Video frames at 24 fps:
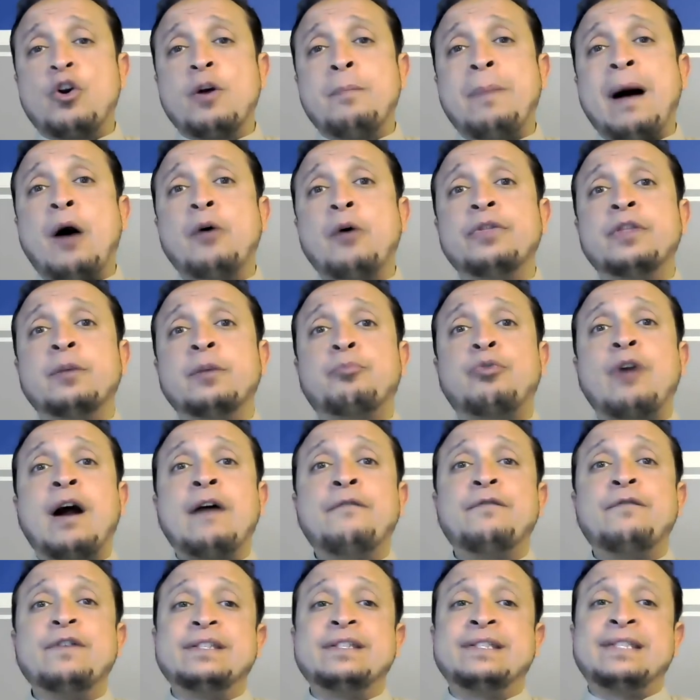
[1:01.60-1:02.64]
about the
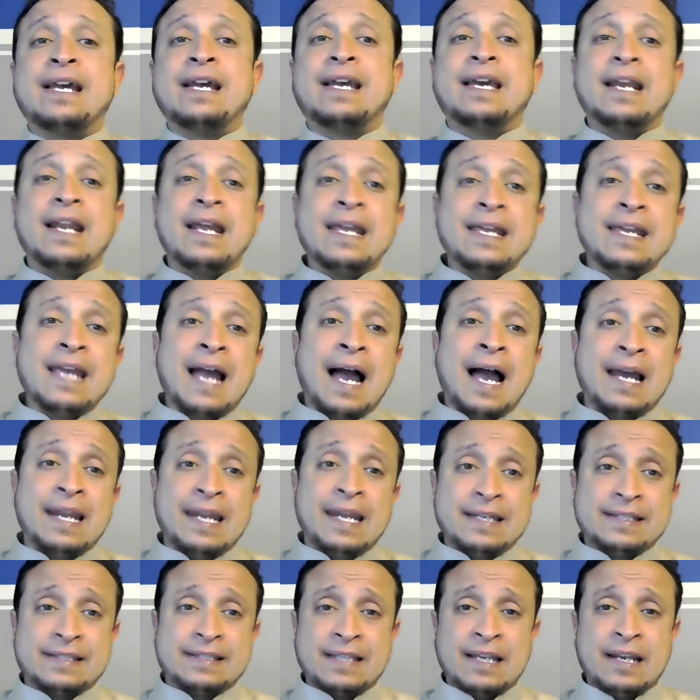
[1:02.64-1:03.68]
prophet Zechariah
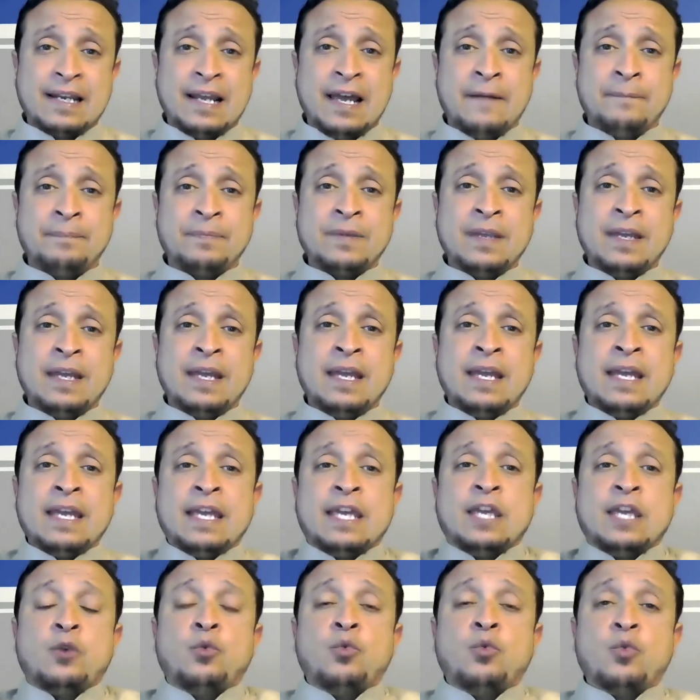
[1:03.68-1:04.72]
alayhi salam.
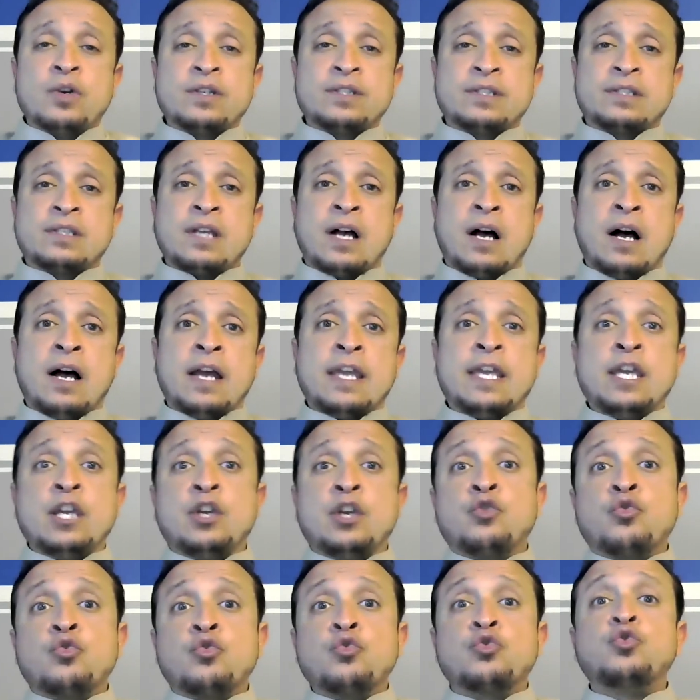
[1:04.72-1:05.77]
He was he
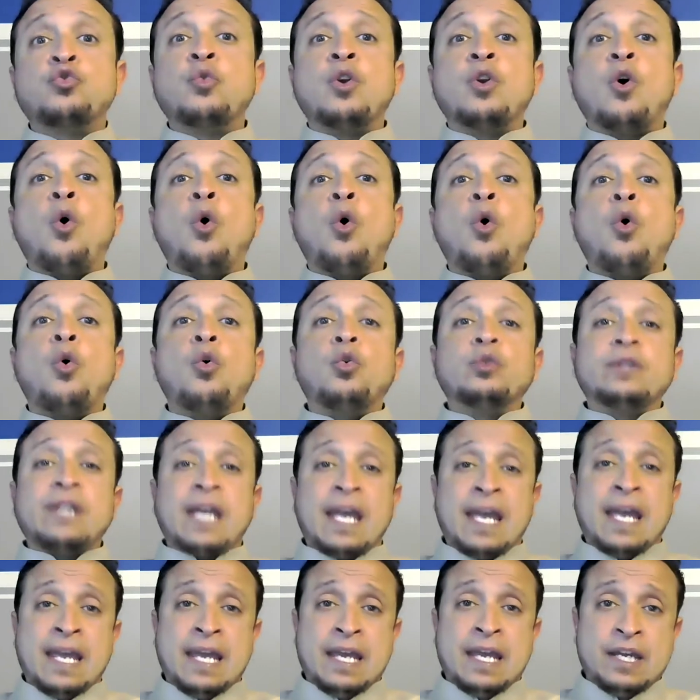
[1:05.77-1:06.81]
grew to an old
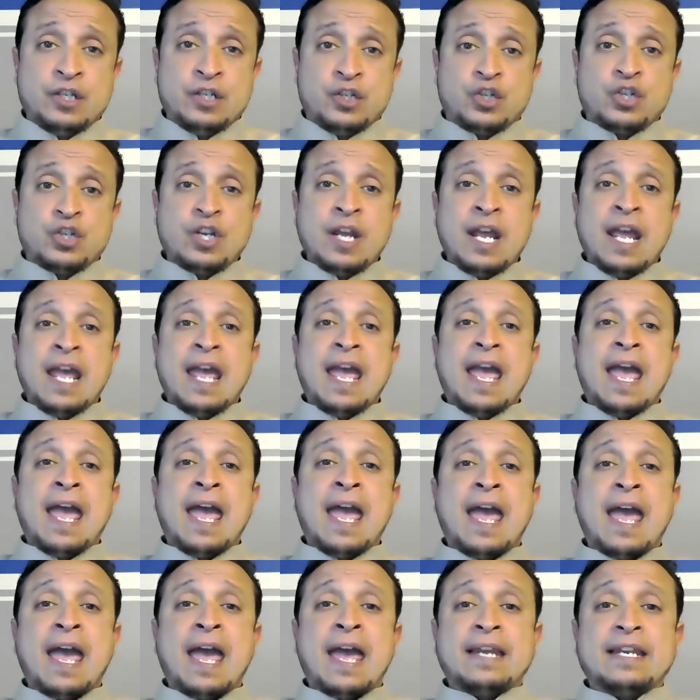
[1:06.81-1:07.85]
age,
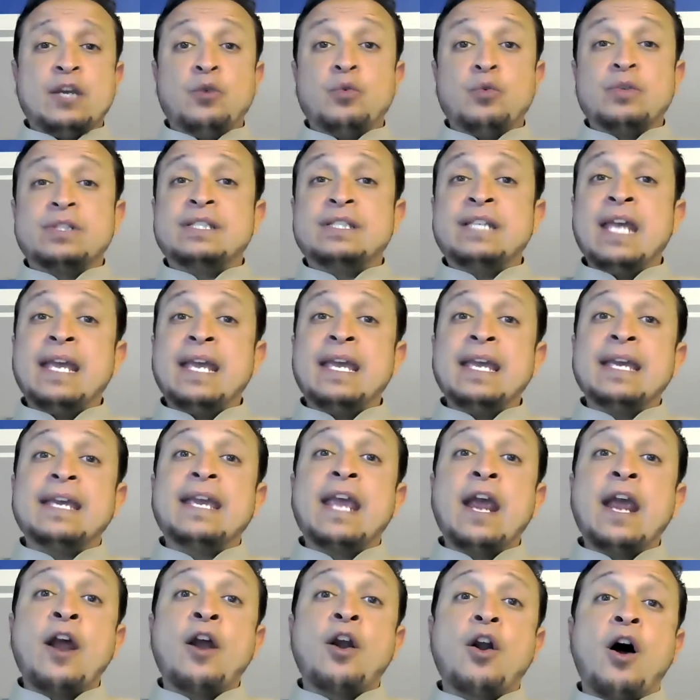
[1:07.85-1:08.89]
and he was taking
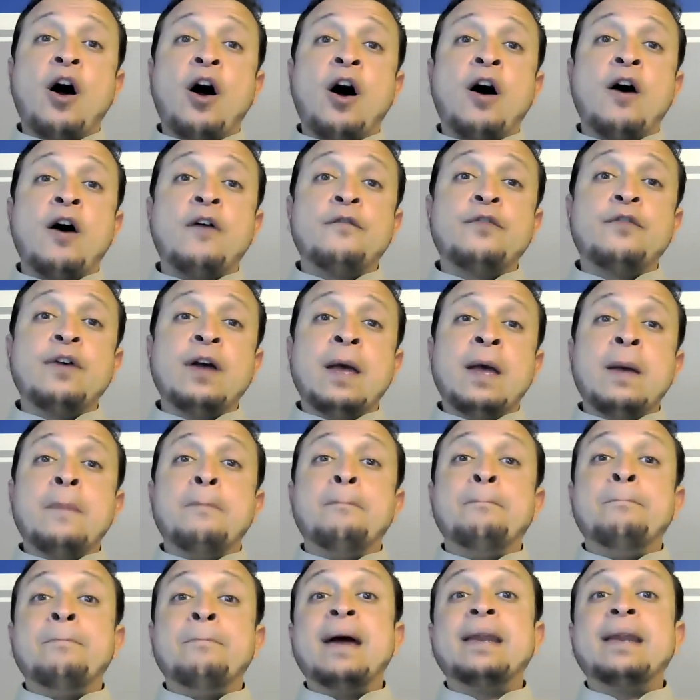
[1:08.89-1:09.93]
care of
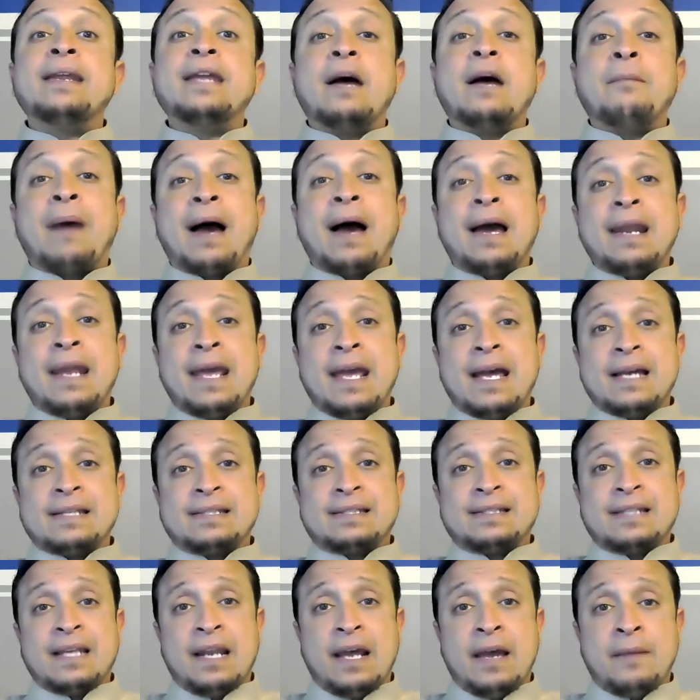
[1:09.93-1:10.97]
Maryam alayhi
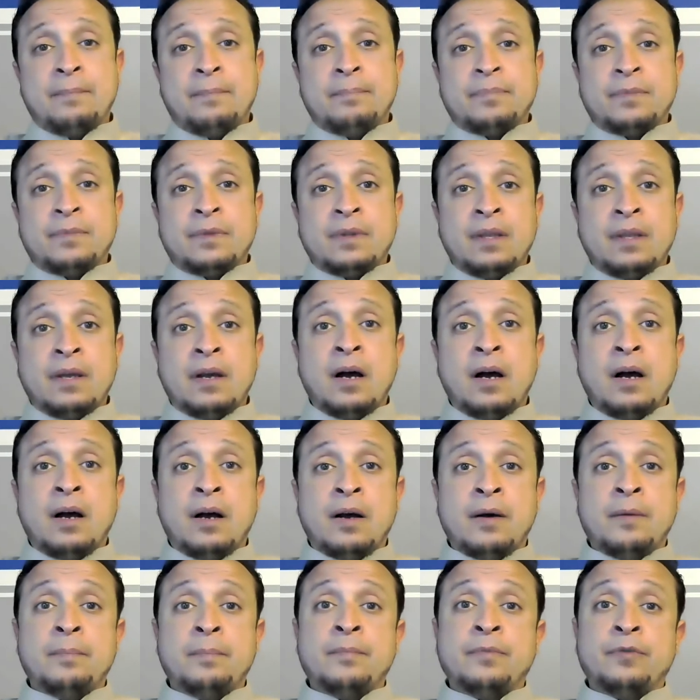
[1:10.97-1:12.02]

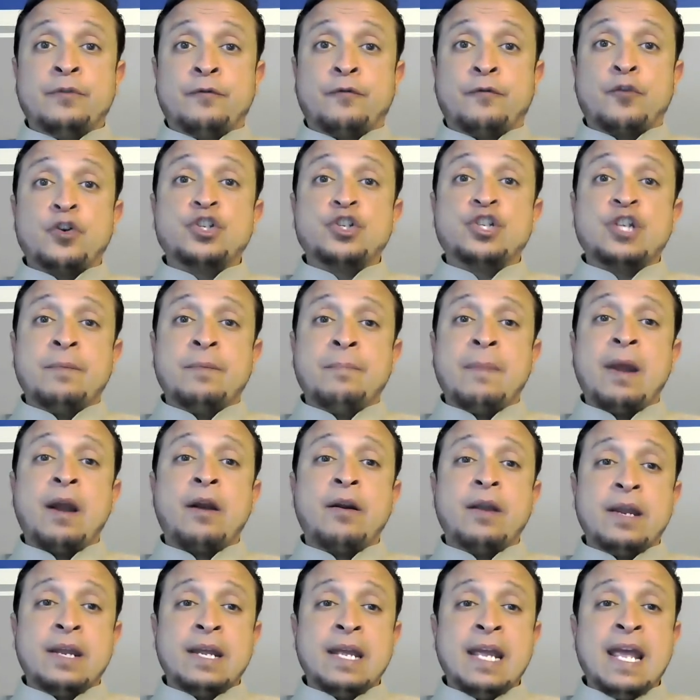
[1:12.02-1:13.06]
salam, Virgin
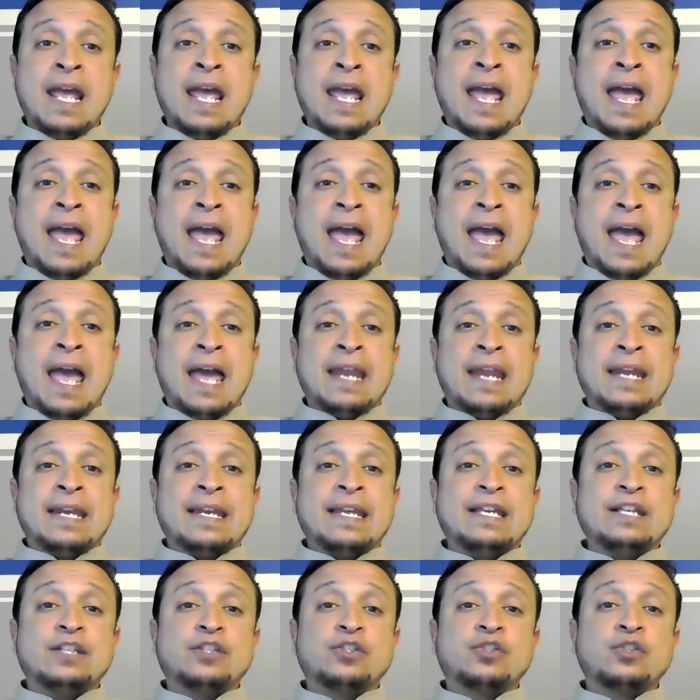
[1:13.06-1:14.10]
Mary. And
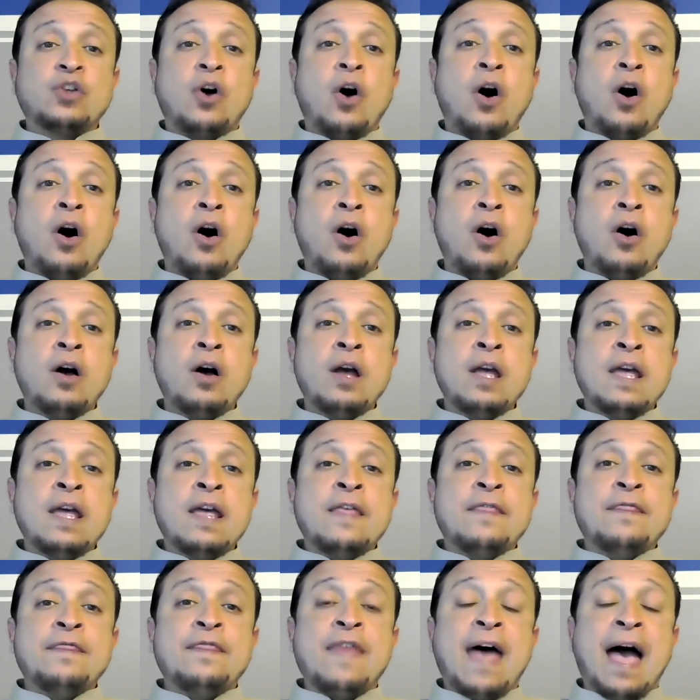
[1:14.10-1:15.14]
he saw
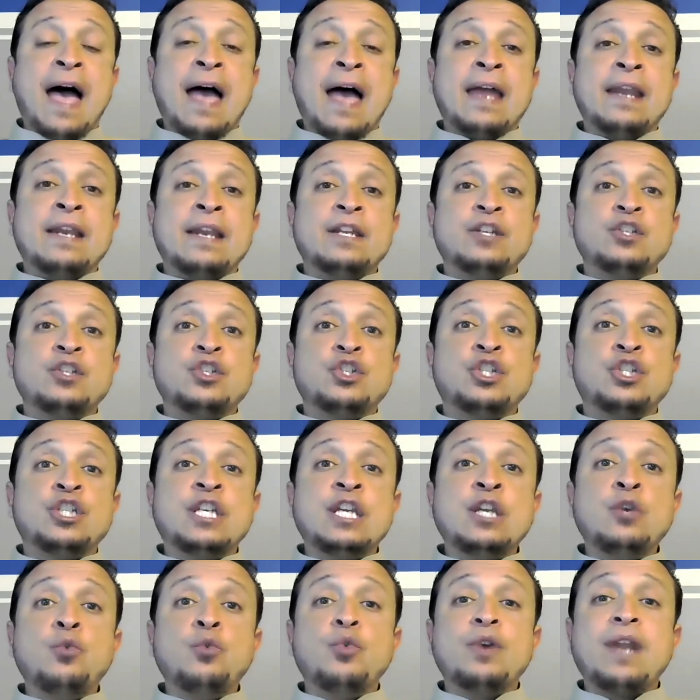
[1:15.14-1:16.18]
that
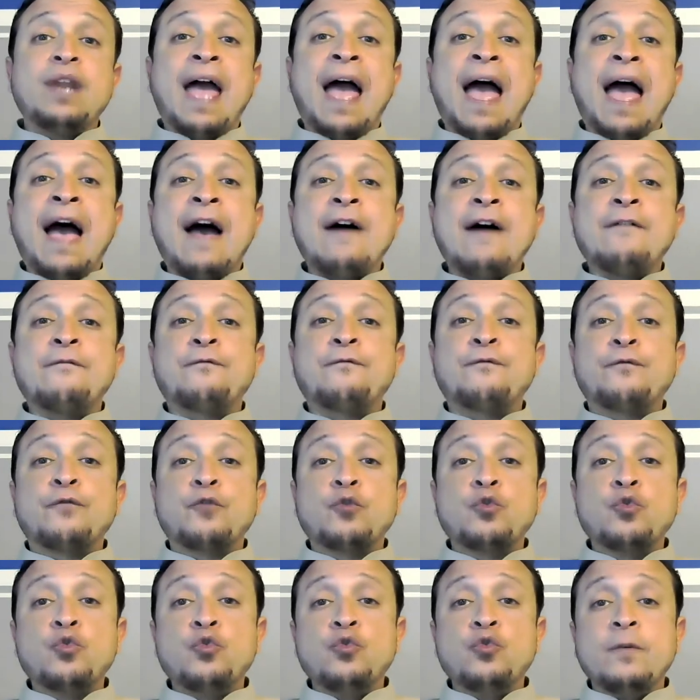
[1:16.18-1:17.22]
she would have
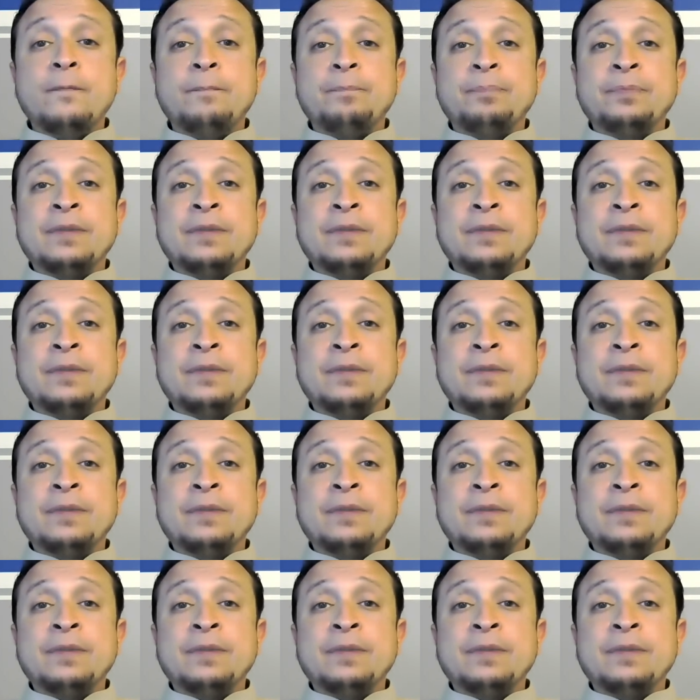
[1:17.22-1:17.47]
fruit